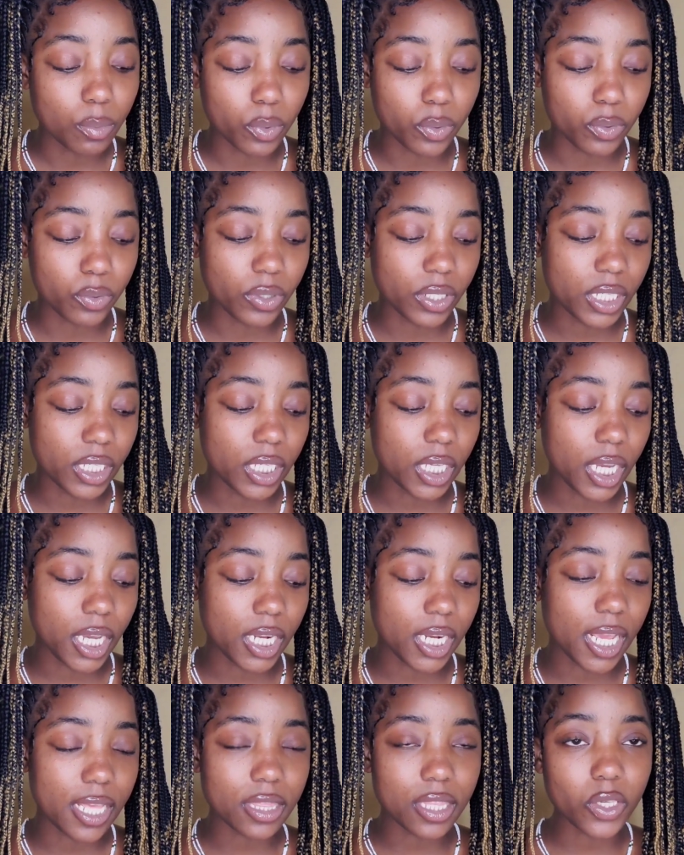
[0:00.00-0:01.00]
Burundi
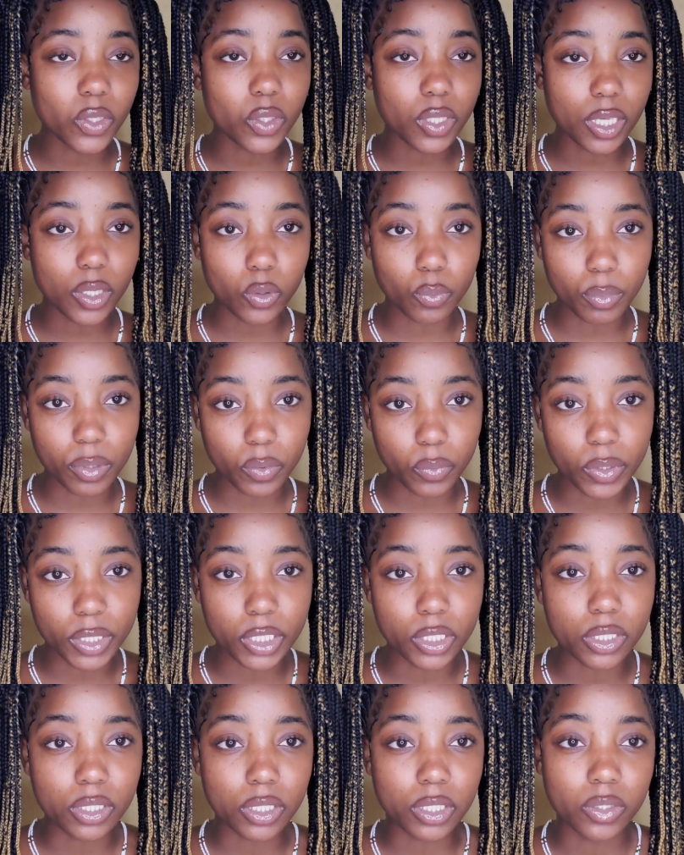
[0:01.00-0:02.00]
and I think it would be
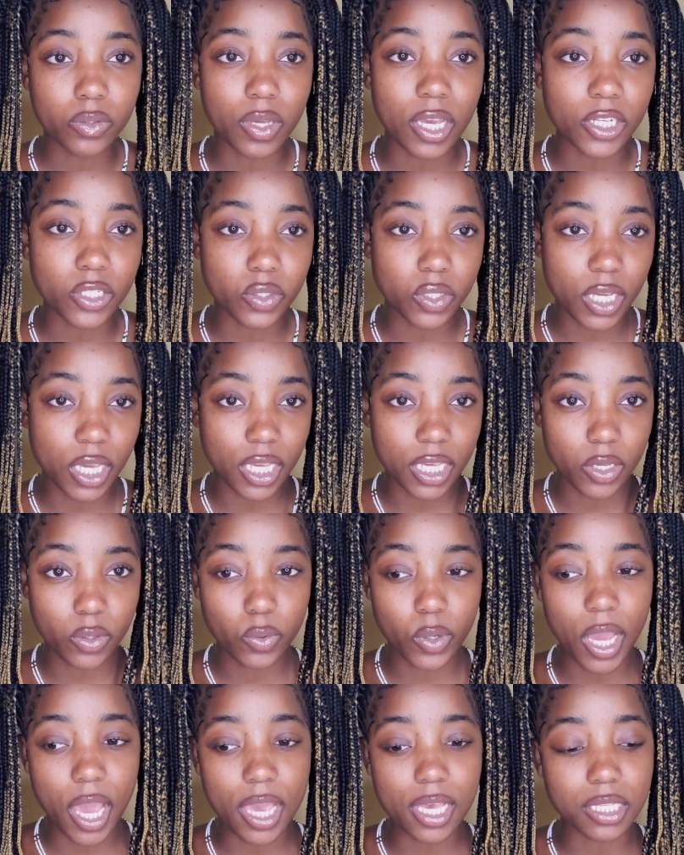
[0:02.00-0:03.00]
really good to educate you
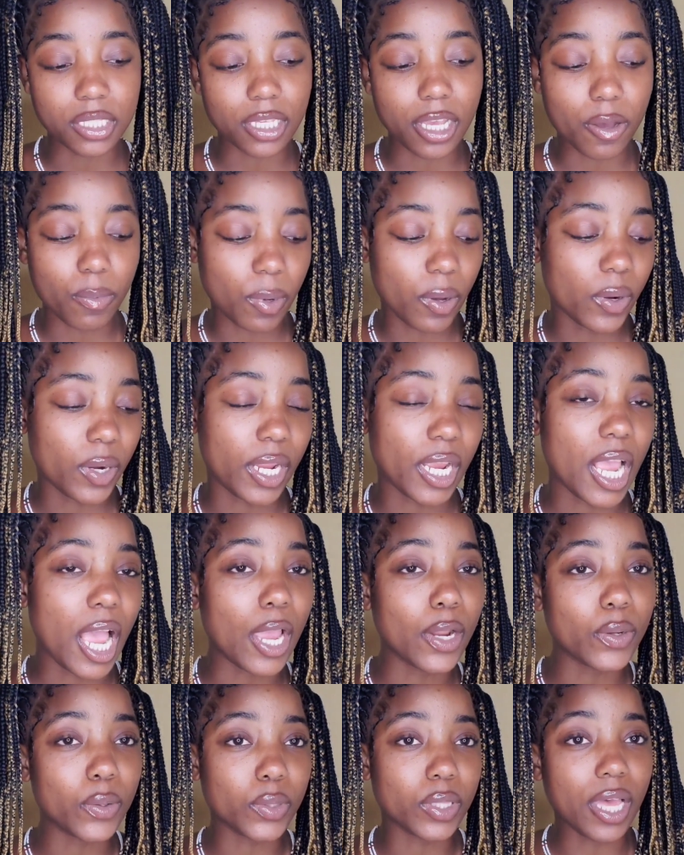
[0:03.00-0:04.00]
guys about it.
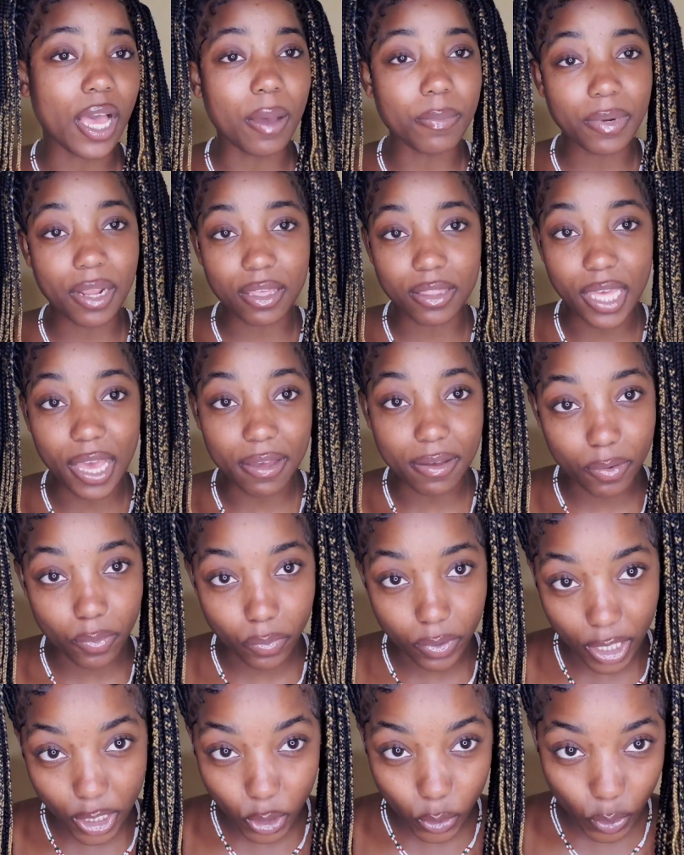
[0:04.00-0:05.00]
I know that I'm not that
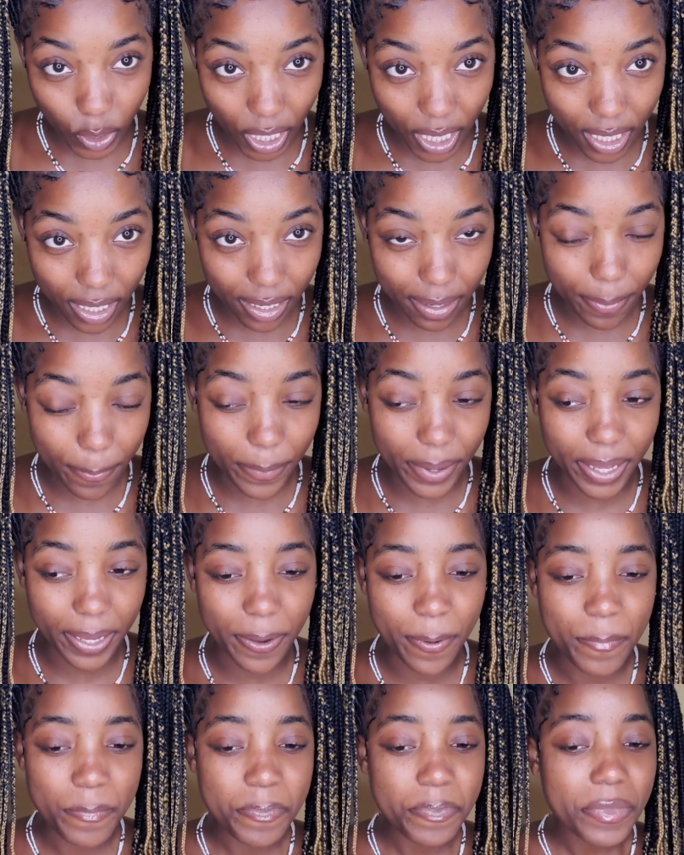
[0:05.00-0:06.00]
educated,
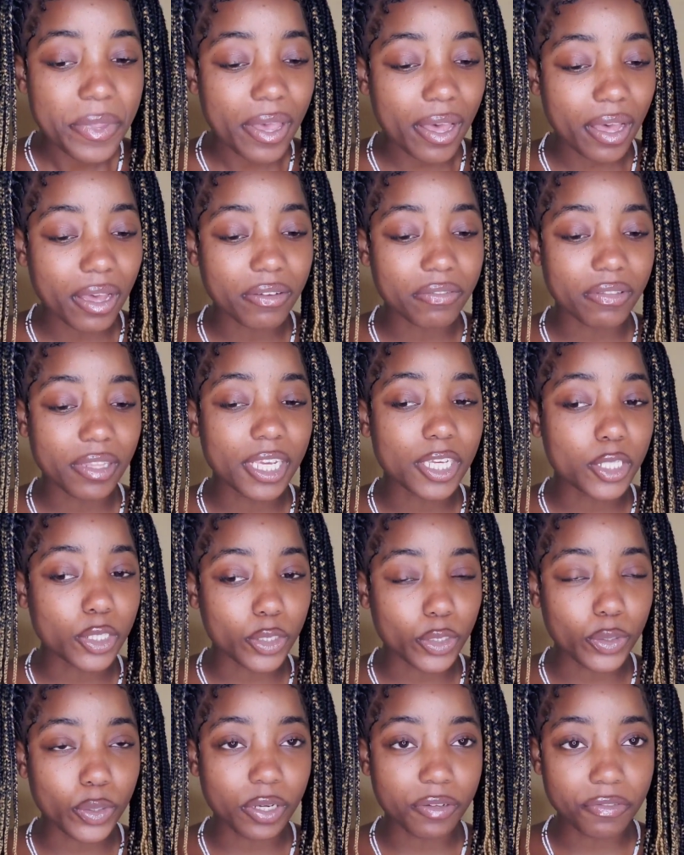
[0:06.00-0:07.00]
but I've like
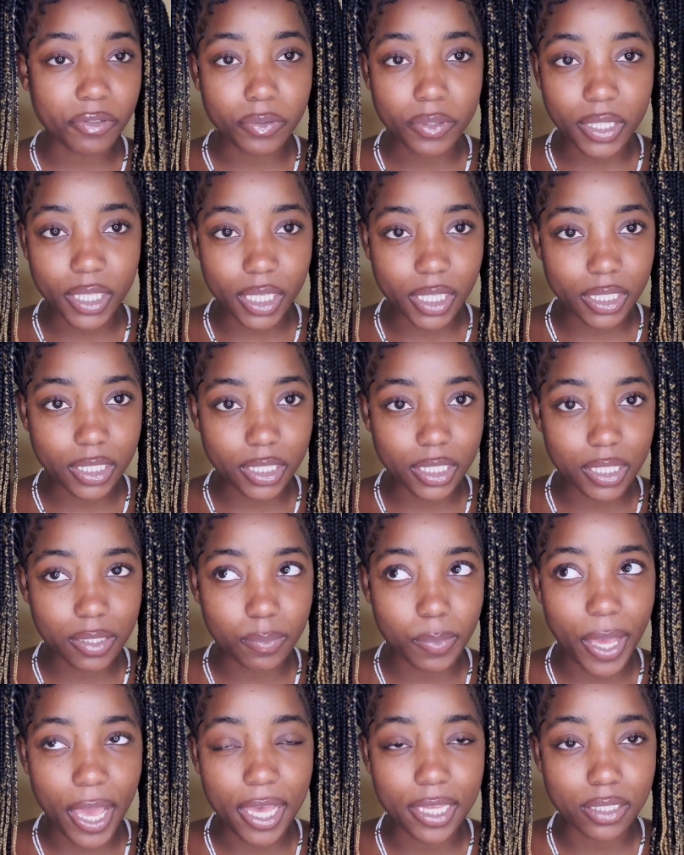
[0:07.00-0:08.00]
learned a few things the
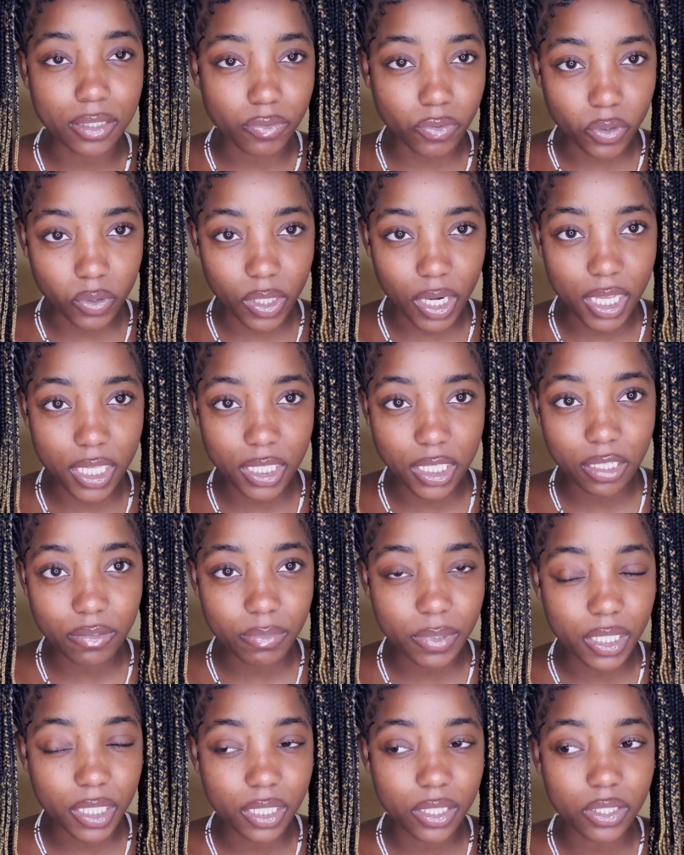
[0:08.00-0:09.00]
past few days I've
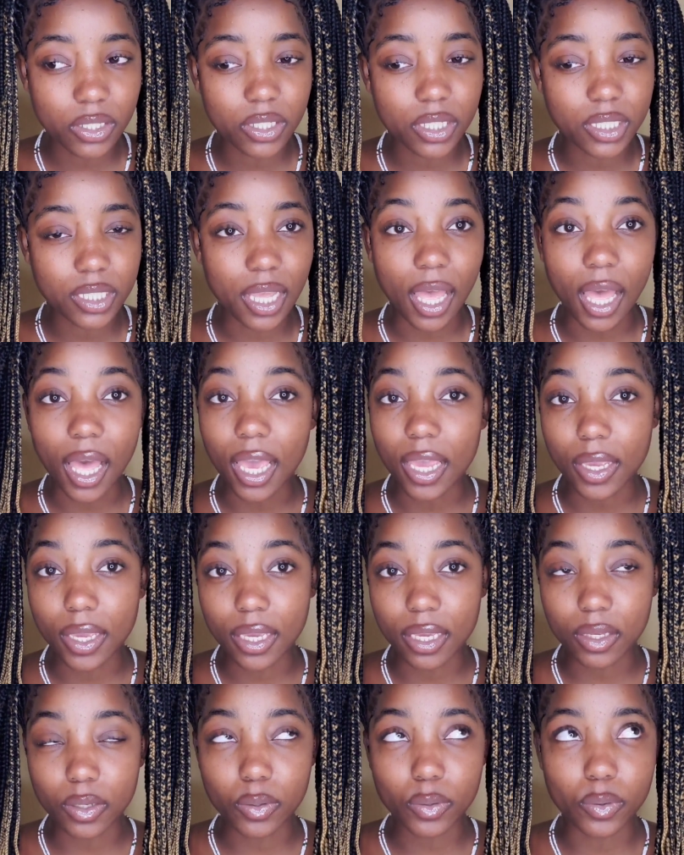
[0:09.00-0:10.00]
been here that I,
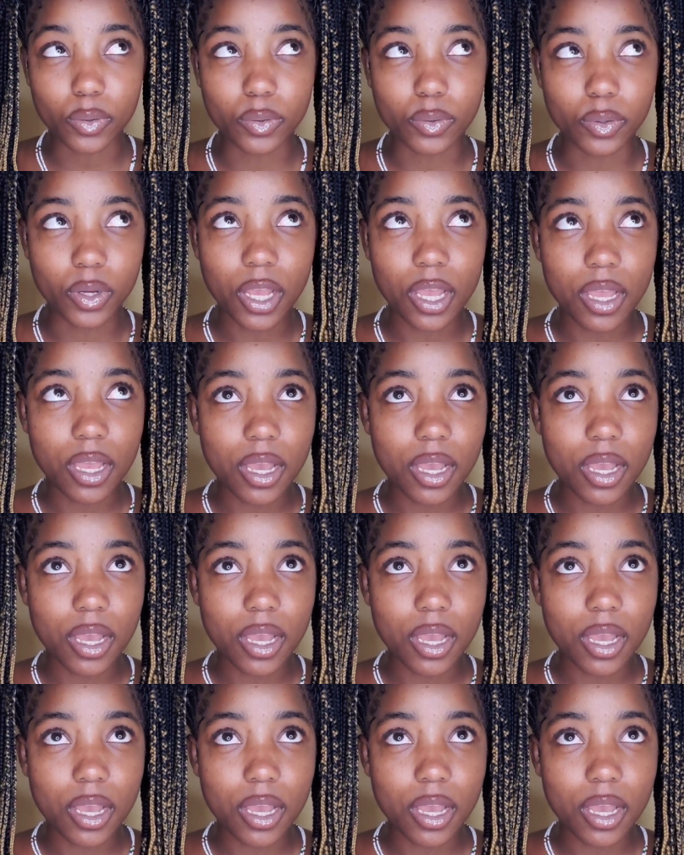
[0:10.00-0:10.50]
you know,